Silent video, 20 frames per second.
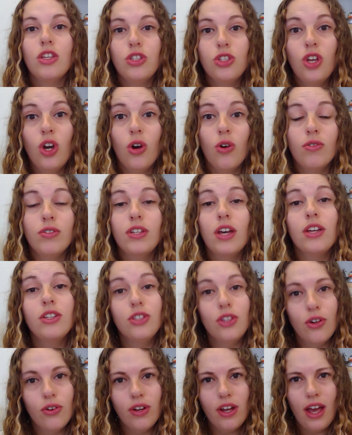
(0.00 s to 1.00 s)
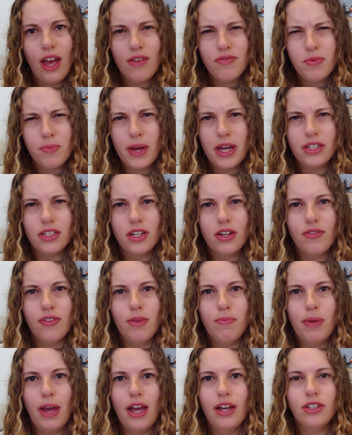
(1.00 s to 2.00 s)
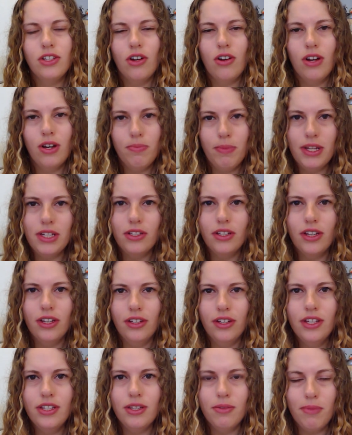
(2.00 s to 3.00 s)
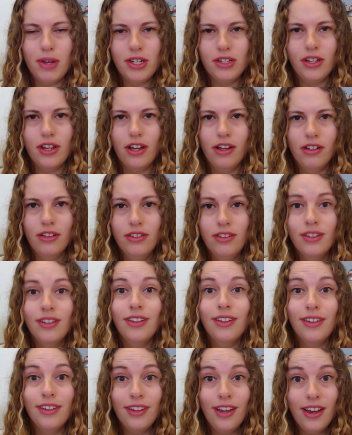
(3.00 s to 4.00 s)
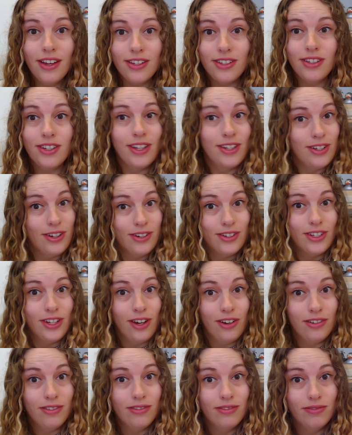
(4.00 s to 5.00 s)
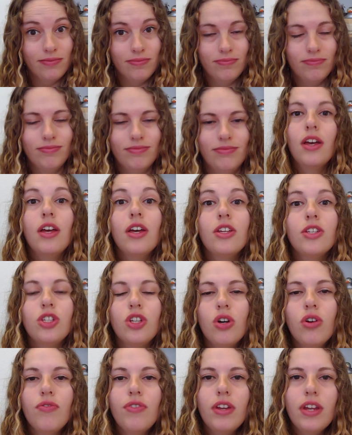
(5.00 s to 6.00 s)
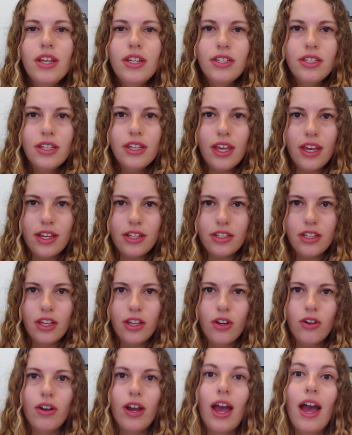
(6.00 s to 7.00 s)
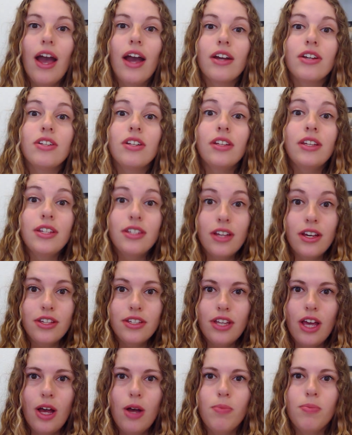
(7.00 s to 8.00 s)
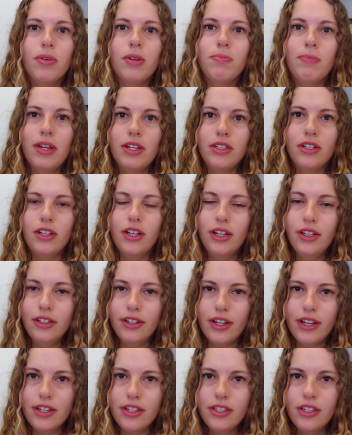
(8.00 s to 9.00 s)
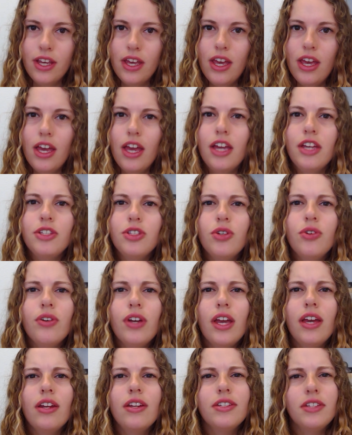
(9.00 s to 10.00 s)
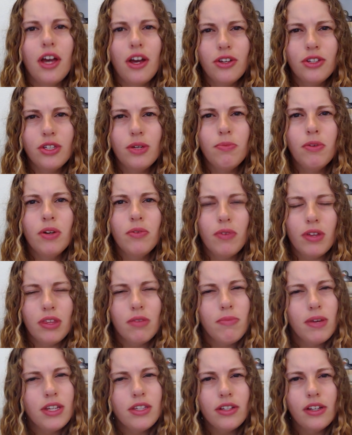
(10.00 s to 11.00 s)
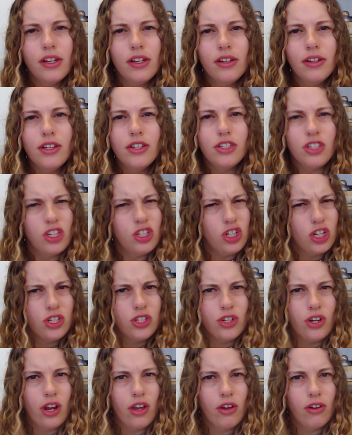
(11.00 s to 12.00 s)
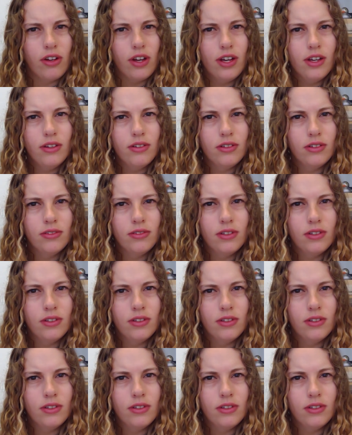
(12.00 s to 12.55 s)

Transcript: So, does yoga have a positive impact on mental illness and mental health? Yes, it turns out. So if it is the case that yoga actually does help with mental illness, is it okay to tell someone with a mental illness to just try yoga?